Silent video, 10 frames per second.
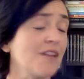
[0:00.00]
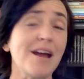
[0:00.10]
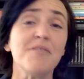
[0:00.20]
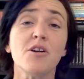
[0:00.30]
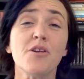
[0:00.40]

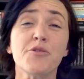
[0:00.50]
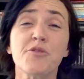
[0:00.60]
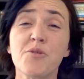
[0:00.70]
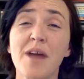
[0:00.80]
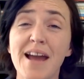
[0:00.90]
I haven't gone
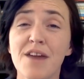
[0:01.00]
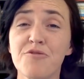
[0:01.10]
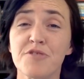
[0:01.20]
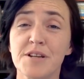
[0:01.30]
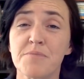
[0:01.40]
through
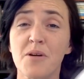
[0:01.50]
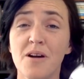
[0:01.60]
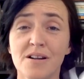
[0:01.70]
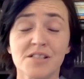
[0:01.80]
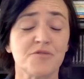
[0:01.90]
every
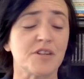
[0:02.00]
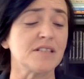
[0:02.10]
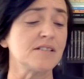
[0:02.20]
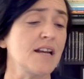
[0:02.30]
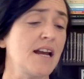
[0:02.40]
part of
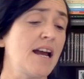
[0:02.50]
it,